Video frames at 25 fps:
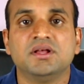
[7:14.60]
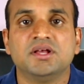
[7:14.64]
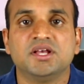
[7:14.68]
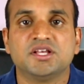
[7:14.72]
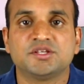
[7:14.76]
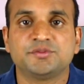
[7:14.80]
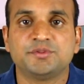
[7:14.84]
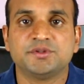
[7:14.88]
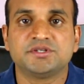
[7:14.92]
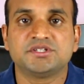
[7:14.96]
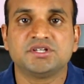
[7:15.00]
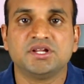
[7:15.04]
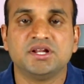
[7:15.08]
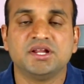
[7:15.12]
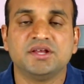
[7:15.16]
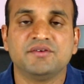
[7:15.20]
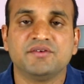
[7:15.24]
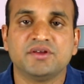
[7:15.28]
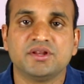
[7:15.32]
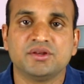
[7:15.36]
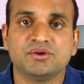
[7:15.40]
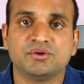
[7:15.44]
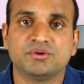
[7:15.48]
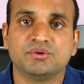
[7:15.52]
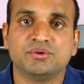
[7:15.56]
especially
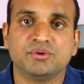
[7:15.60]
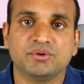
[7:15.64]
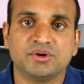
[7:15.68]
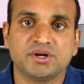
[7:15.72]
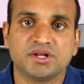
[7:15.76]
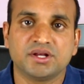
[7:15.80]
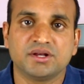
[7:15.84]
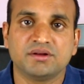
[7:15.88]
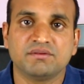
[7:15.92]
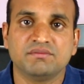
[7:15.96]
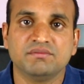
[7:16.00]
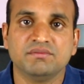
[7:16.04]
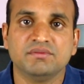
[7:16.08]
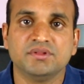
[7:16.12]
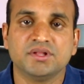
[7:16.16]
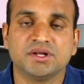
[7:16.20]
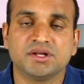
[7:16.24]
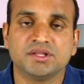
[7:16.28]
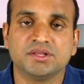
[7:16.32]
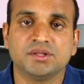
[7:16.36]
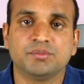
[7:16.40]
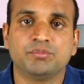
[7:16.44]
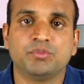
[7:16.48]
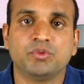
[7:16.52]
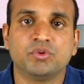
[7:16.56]
when you don't have
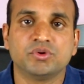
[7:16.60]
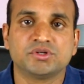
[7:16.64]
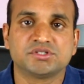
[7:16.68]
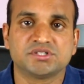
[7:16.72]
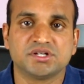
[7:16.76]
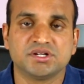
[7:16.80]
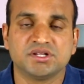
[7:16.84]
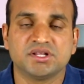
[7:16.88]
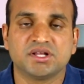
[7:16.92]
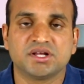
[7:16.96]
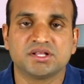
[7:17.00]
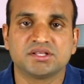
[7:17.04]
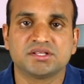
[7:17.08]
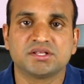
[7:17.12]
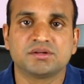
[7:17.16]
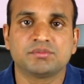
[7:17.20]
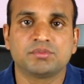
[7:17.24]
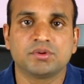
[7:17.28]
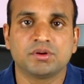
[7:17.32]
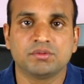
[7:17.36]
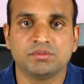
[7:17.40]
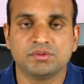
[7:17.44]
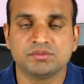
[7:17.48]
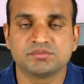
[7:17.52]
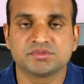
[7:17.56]
the ports and the other
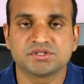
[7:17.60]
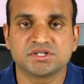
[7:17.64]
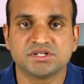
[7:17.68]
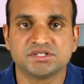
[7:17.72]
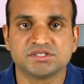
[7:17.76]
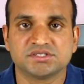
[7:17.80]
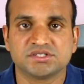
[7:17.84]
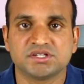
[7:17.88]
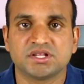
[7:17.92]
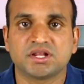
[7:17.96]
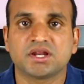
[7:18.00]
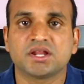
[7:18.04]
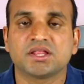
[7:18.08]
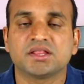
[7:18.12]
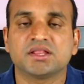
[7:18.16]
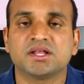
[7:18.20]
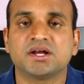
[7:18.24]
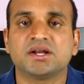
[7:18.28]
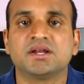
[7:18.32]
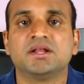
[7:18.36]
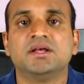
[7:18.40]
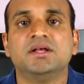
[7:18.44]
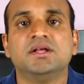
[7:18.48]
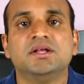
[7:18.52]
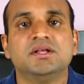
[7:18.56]
problems considering
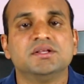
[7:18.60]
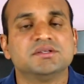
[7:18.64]
that.